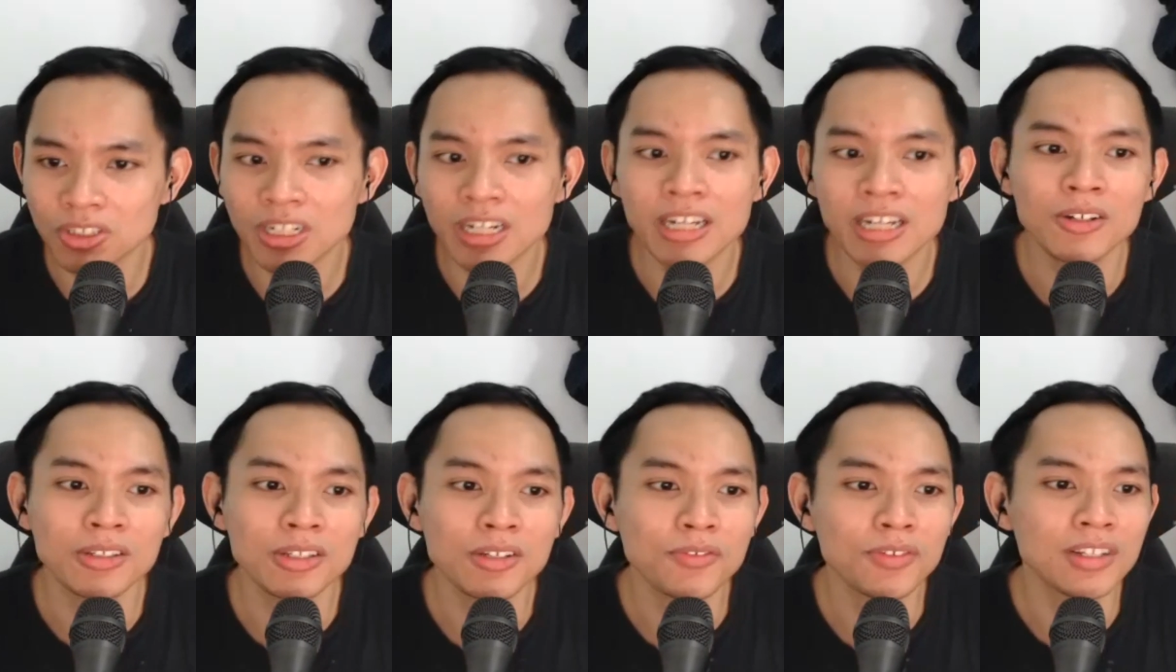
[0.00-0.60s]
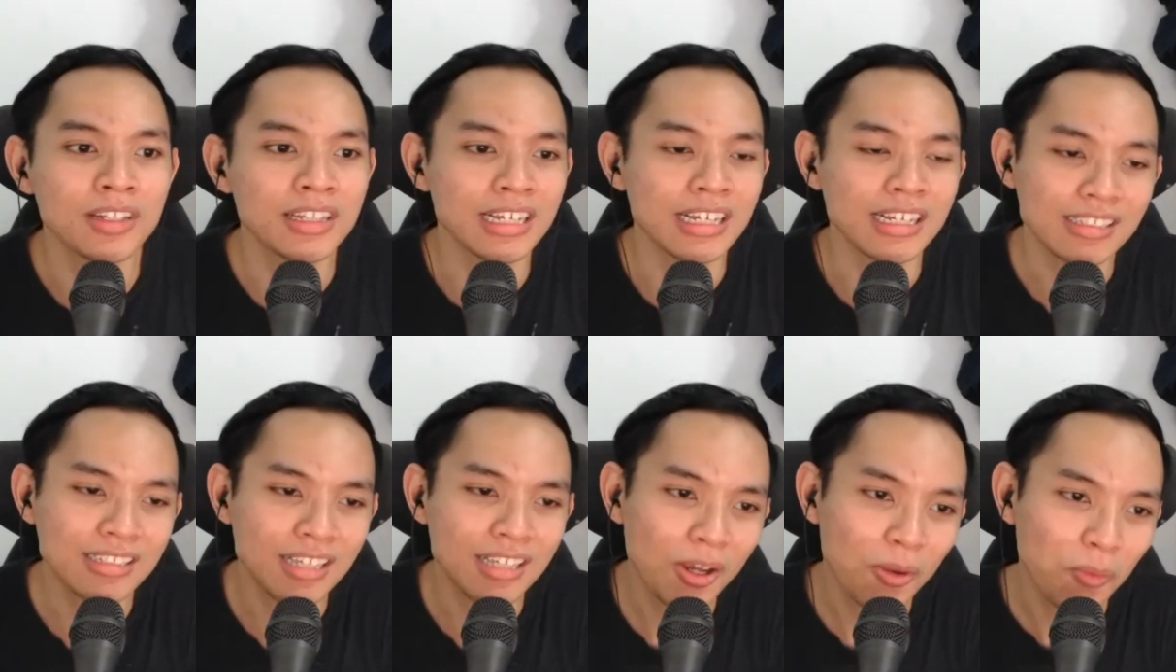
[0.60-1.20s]
try out different
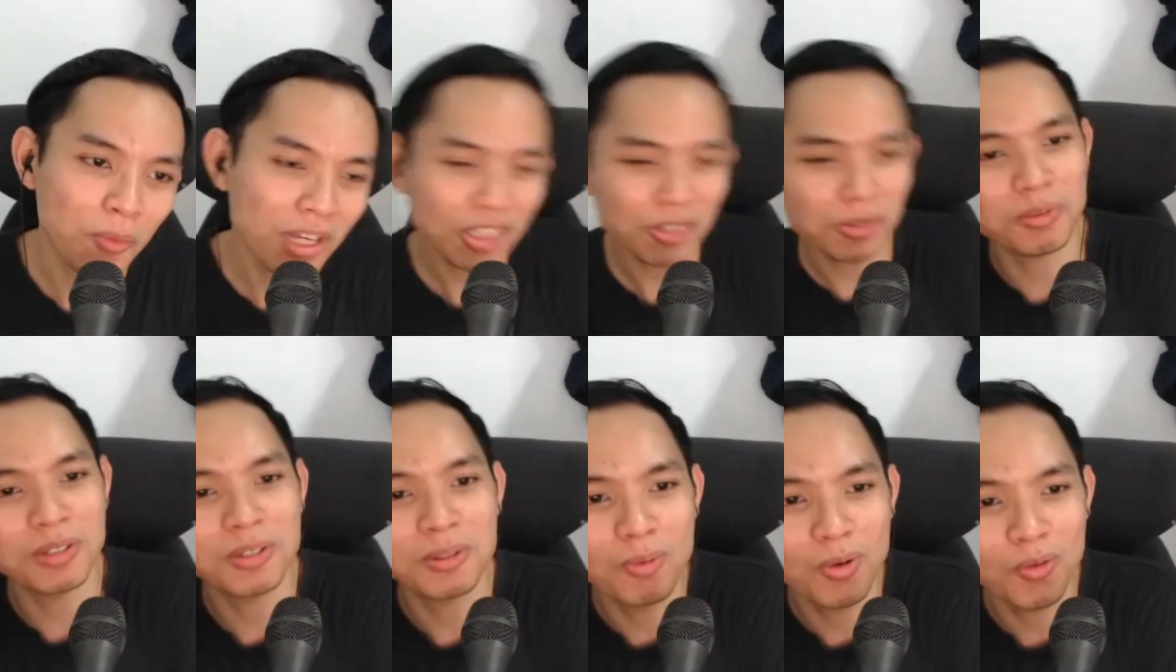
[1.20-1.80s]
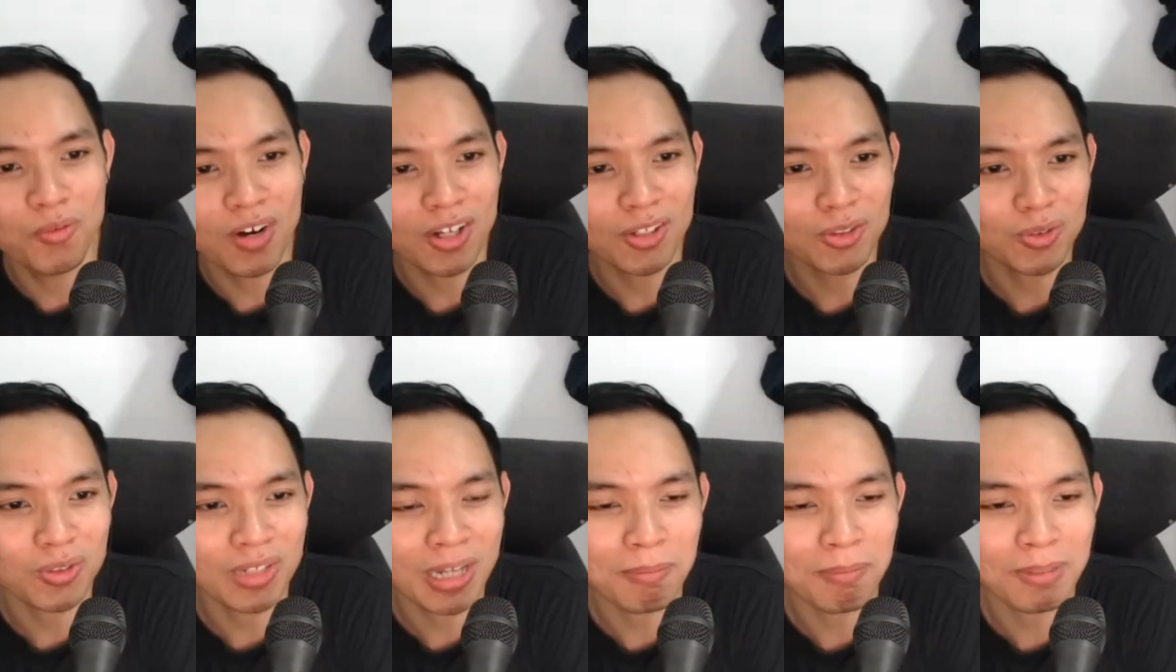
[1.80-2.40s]
things, which we move on
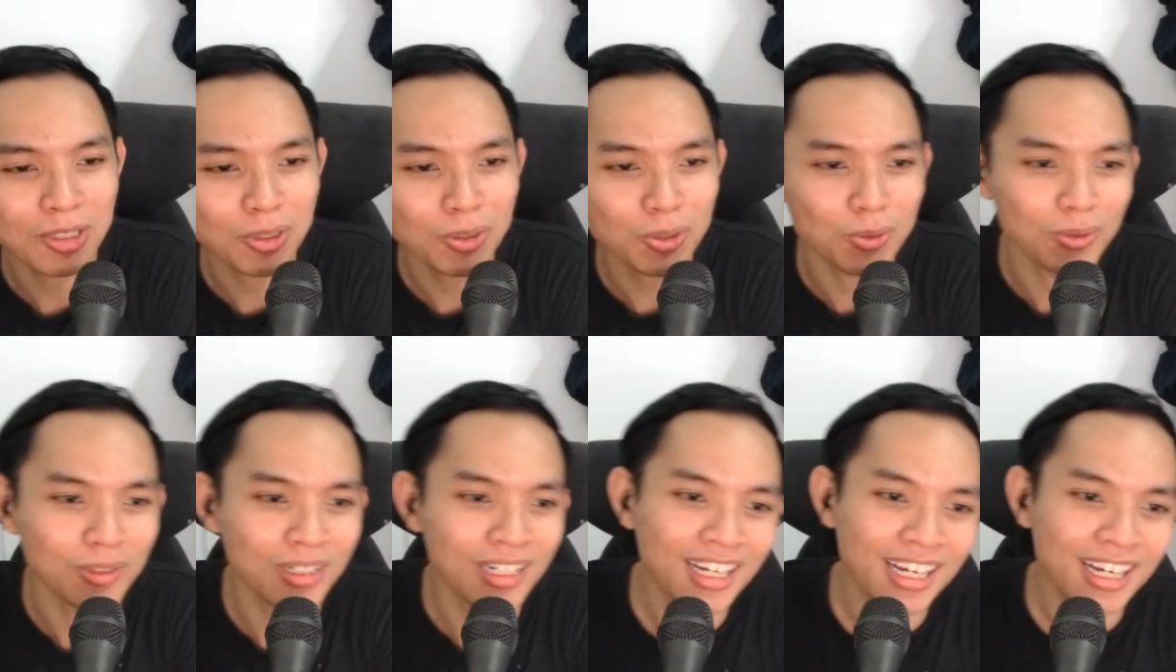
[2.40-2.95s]
to number 2.